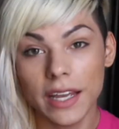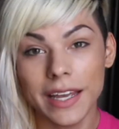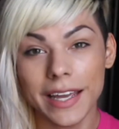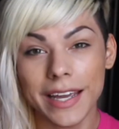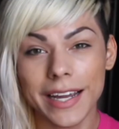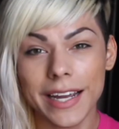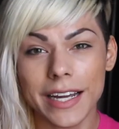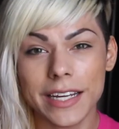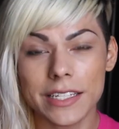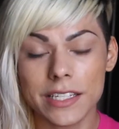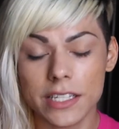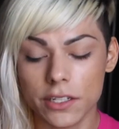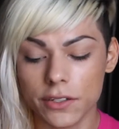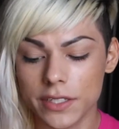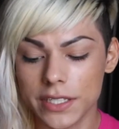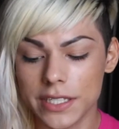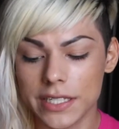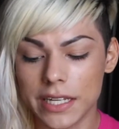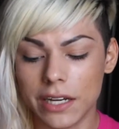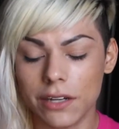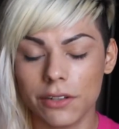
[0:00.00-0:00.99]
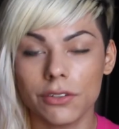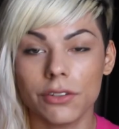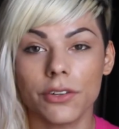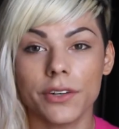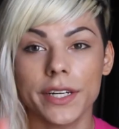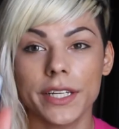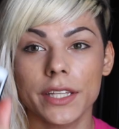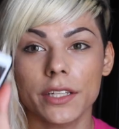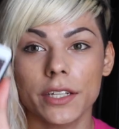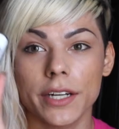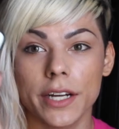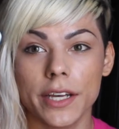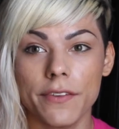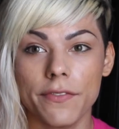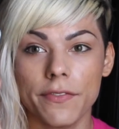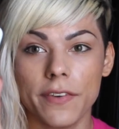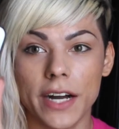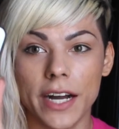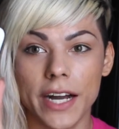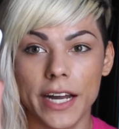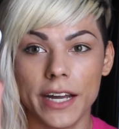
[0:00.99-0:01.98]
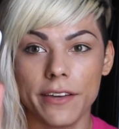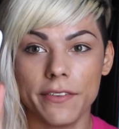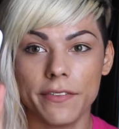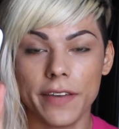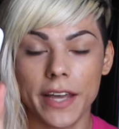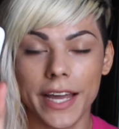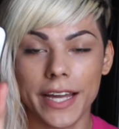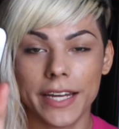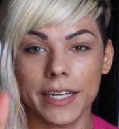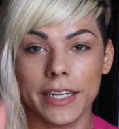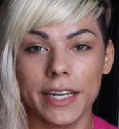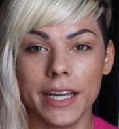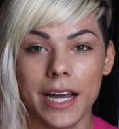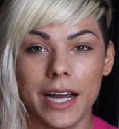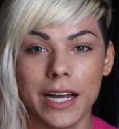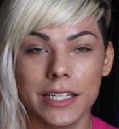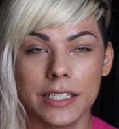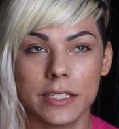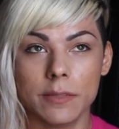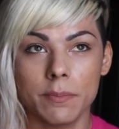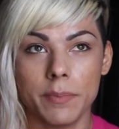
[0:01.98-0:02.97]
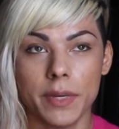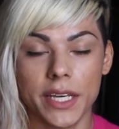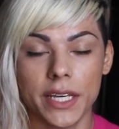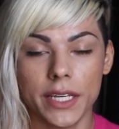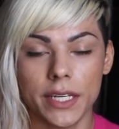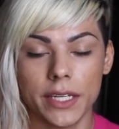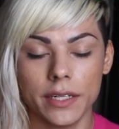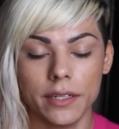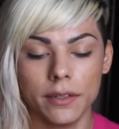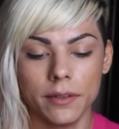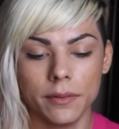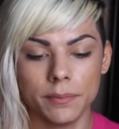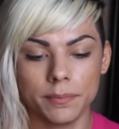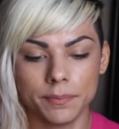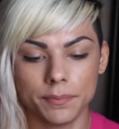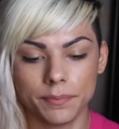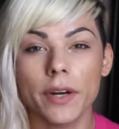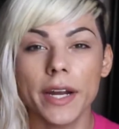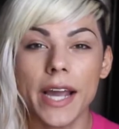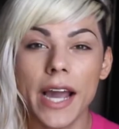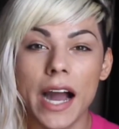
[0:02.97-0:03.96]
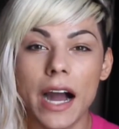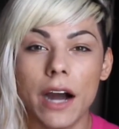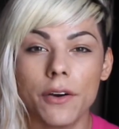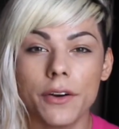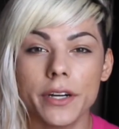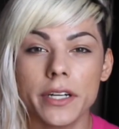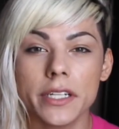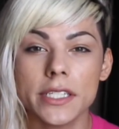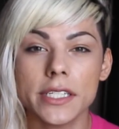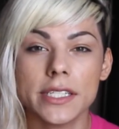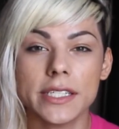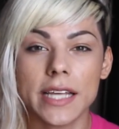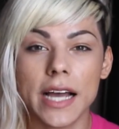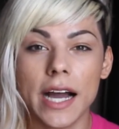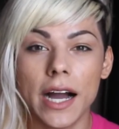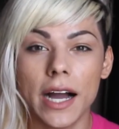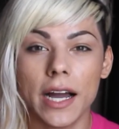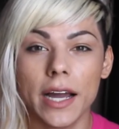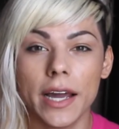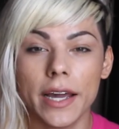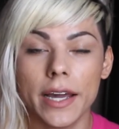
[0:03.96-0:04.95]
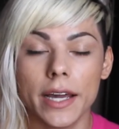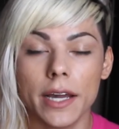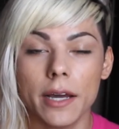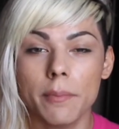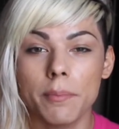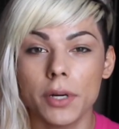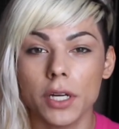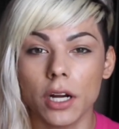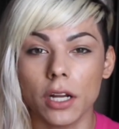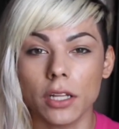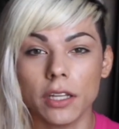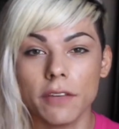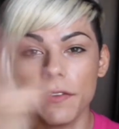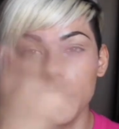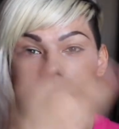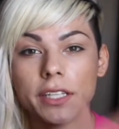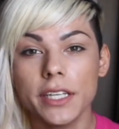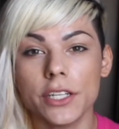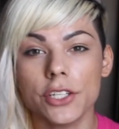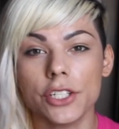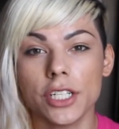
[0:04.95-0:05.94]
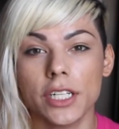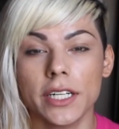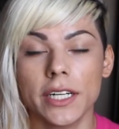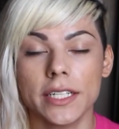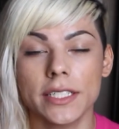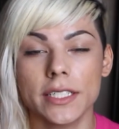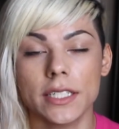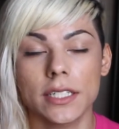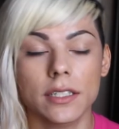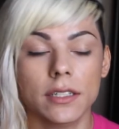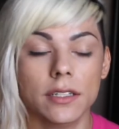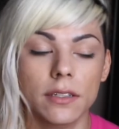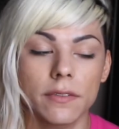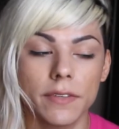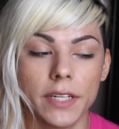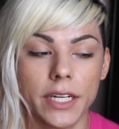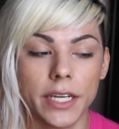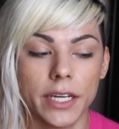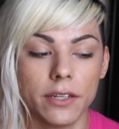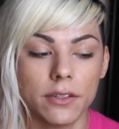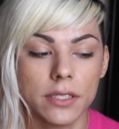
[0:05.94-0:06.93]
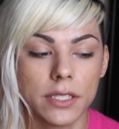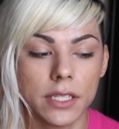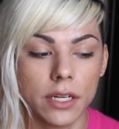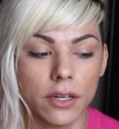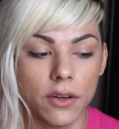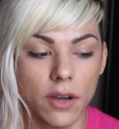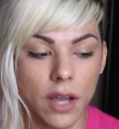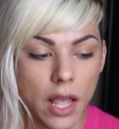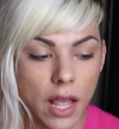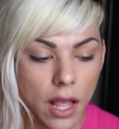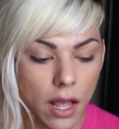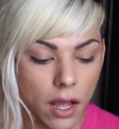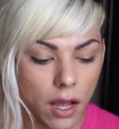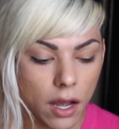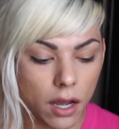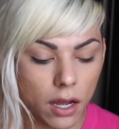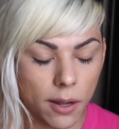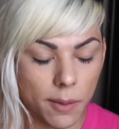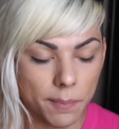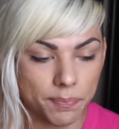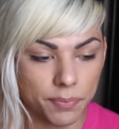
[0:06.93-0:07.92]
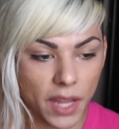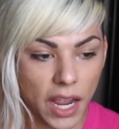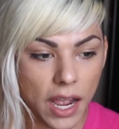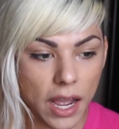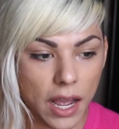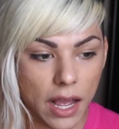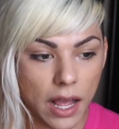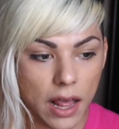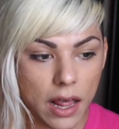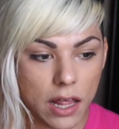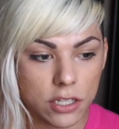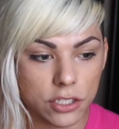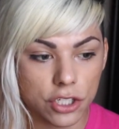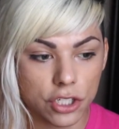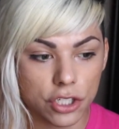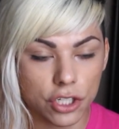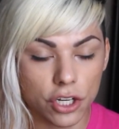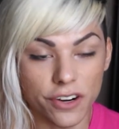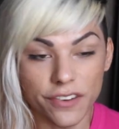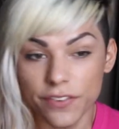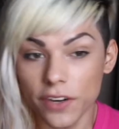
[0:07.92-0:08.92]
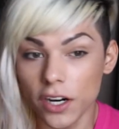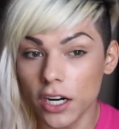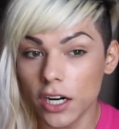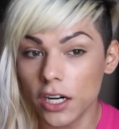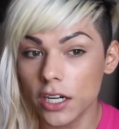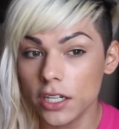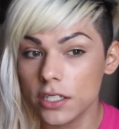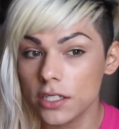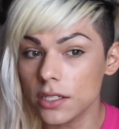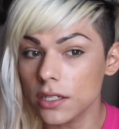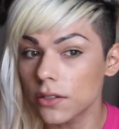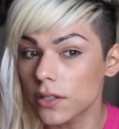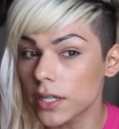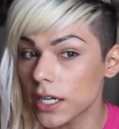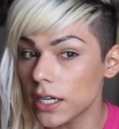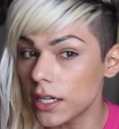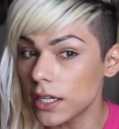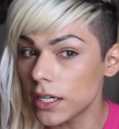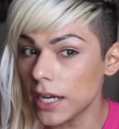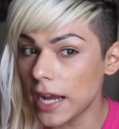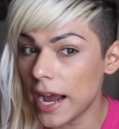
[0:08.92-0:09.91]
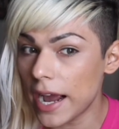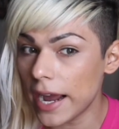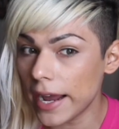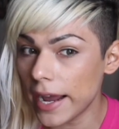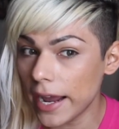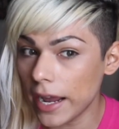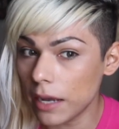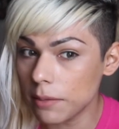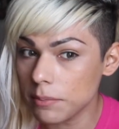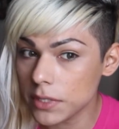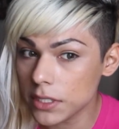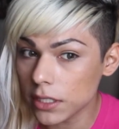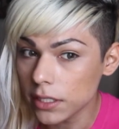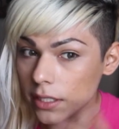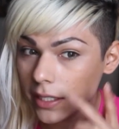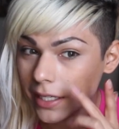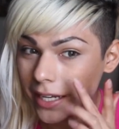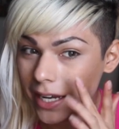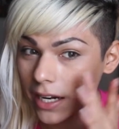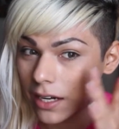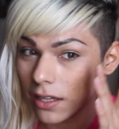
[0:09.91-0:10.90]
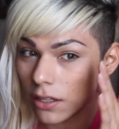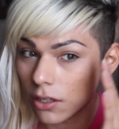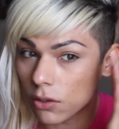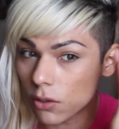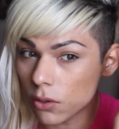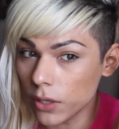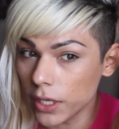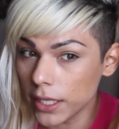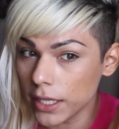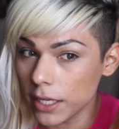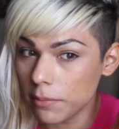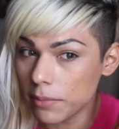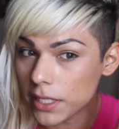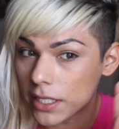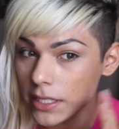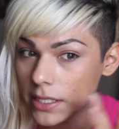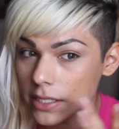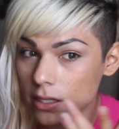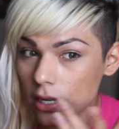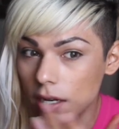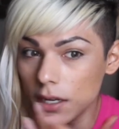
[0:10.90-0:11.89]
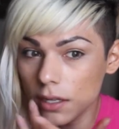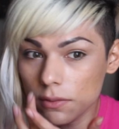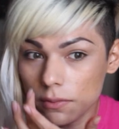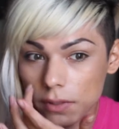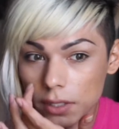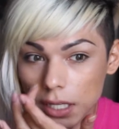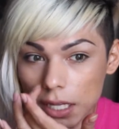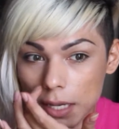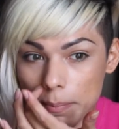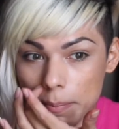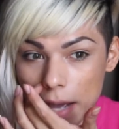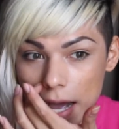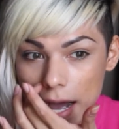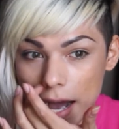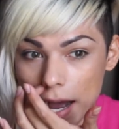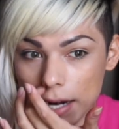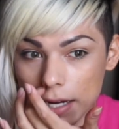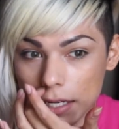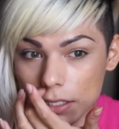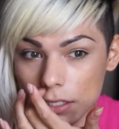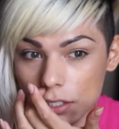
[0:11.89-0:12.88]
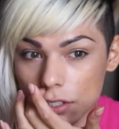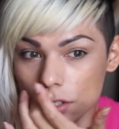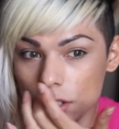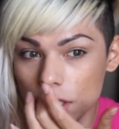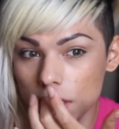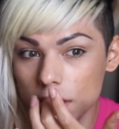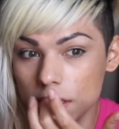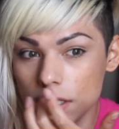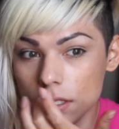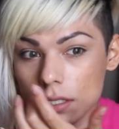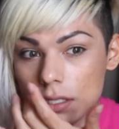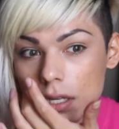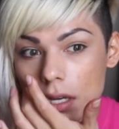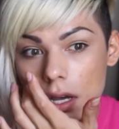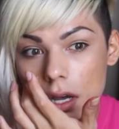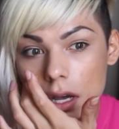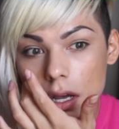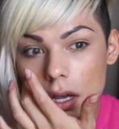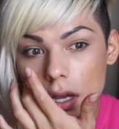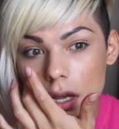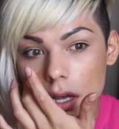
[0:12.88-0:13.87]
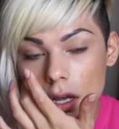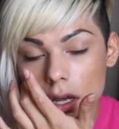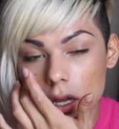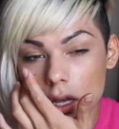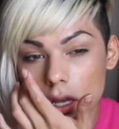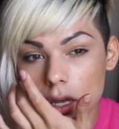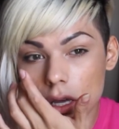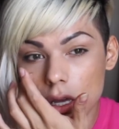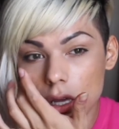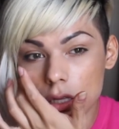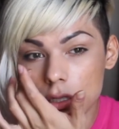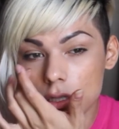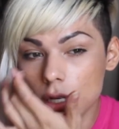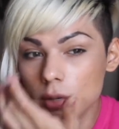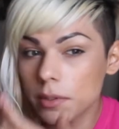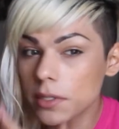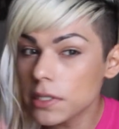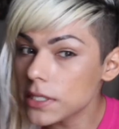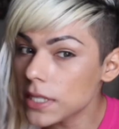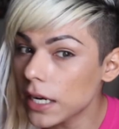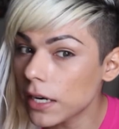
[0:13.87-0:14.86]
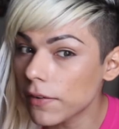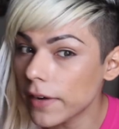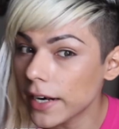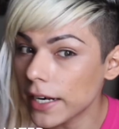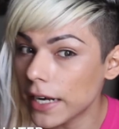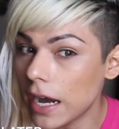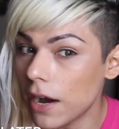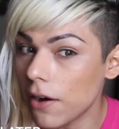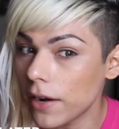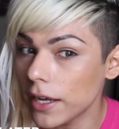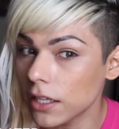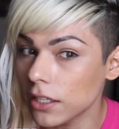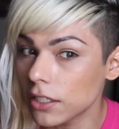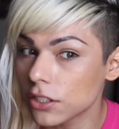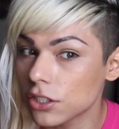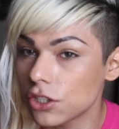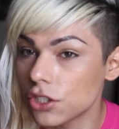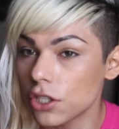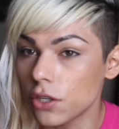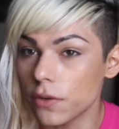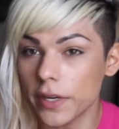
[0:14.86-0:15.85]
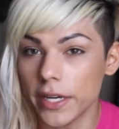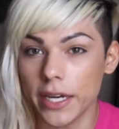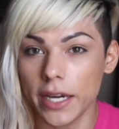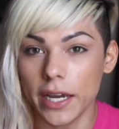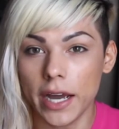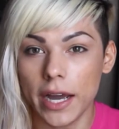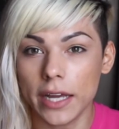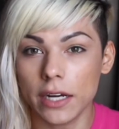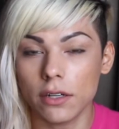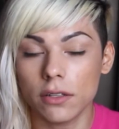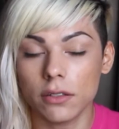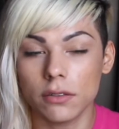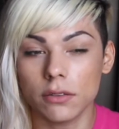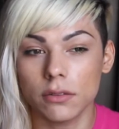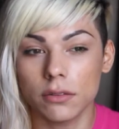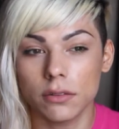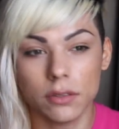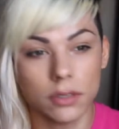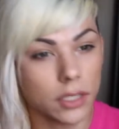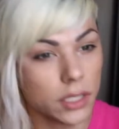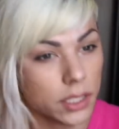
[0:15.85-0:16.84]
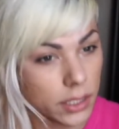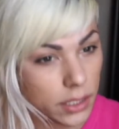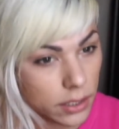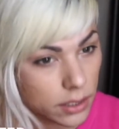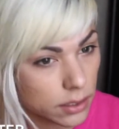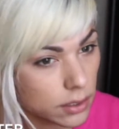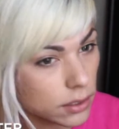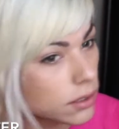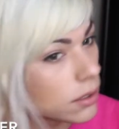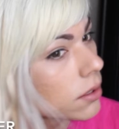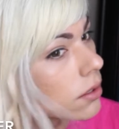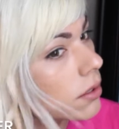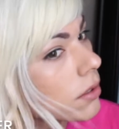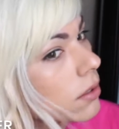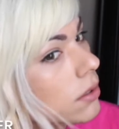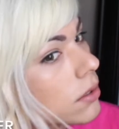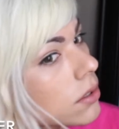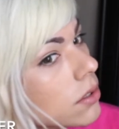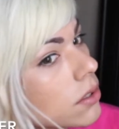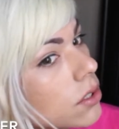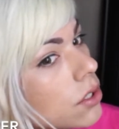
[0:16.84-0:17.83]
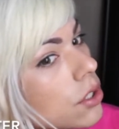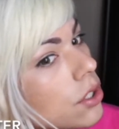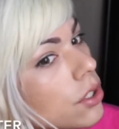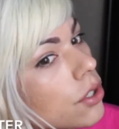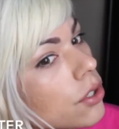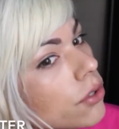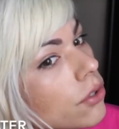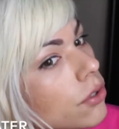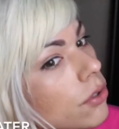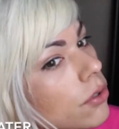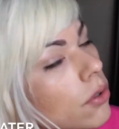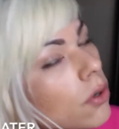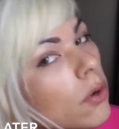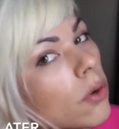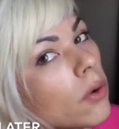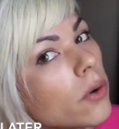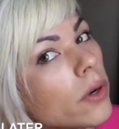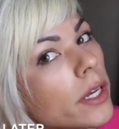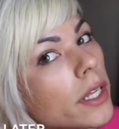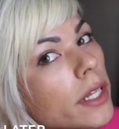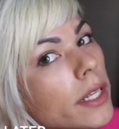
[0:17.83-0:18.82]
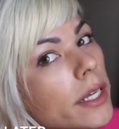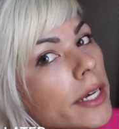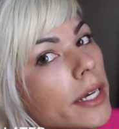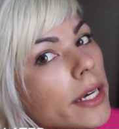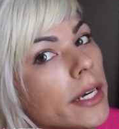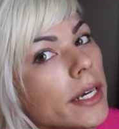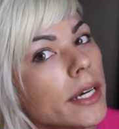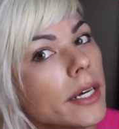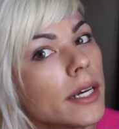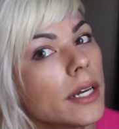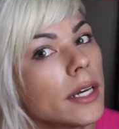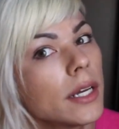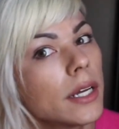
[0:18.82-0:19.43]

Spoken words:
Hey guys, so it's now 3:35 and it has been 3 hours since I put on the foundation and I did the video, so so far so good. I am starting to get a little oily, but it's not really bad. It's almost like right now I look dewy. I don't look too oily.